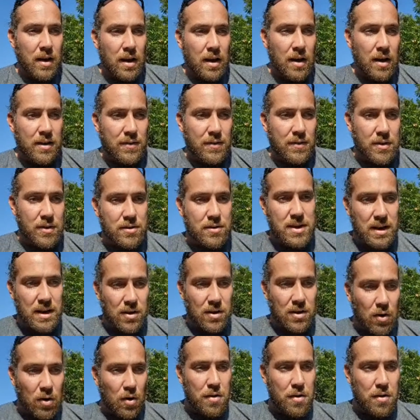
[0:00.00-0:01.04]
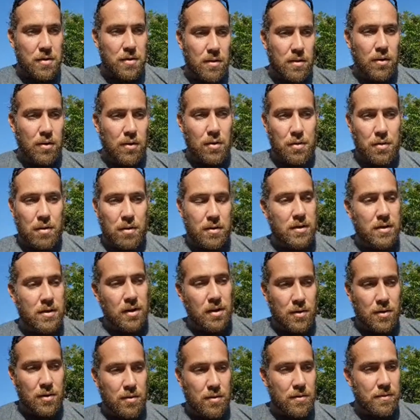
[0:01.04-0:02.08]
You have to understand, all
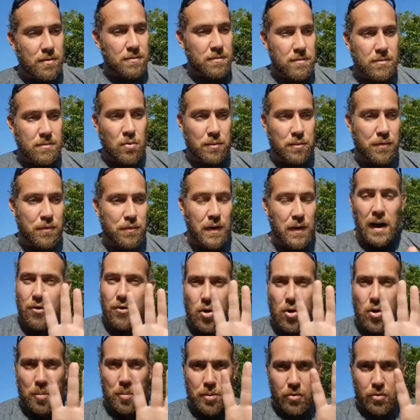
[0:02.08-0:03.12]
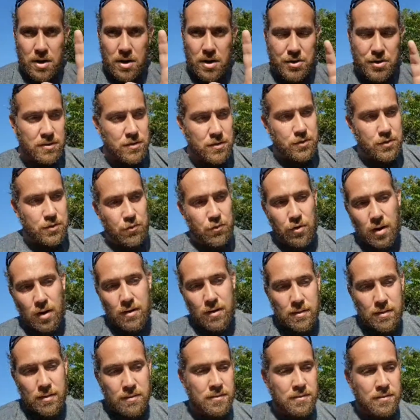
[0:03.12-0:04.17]
5 corporations
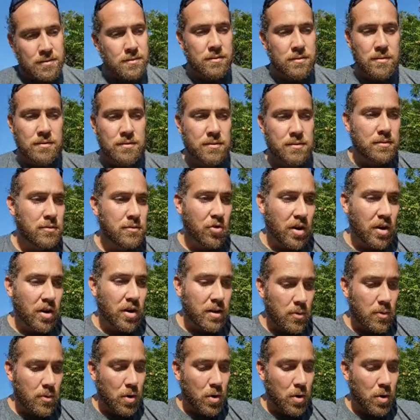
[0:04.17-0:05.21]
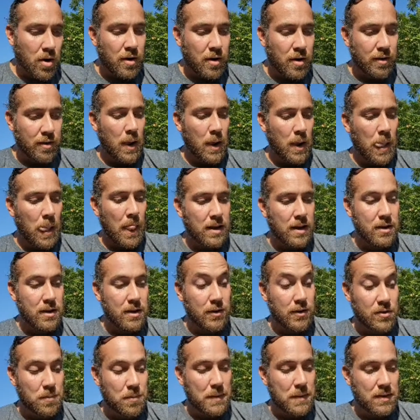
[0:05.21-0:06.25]
run the world. It
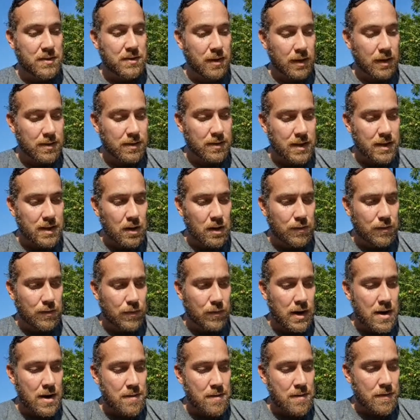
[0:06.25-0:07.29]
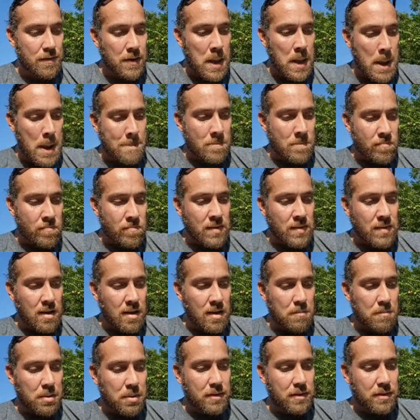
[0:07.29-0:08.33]
used to be 6, now it's 5.
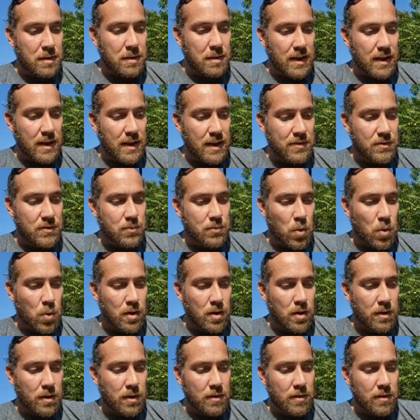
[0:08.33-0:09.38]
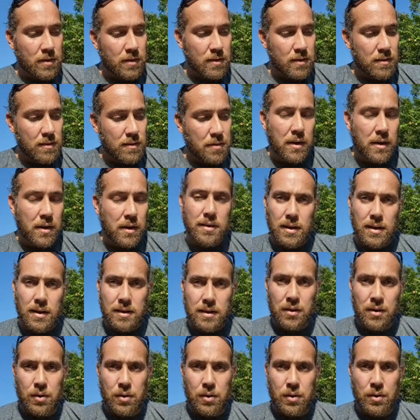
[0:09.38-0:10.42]
But that's one thing that they
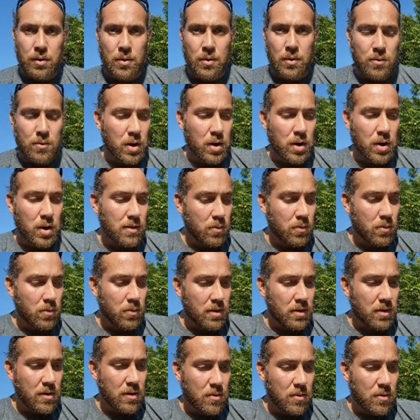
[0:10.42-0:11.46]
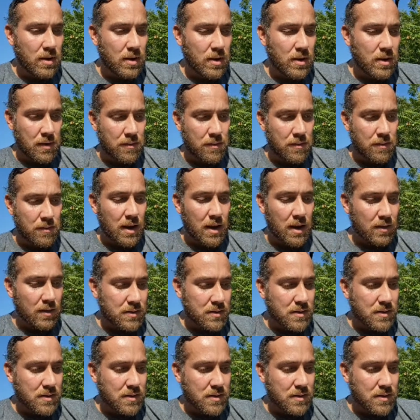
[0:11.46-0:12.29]
do well, in advance.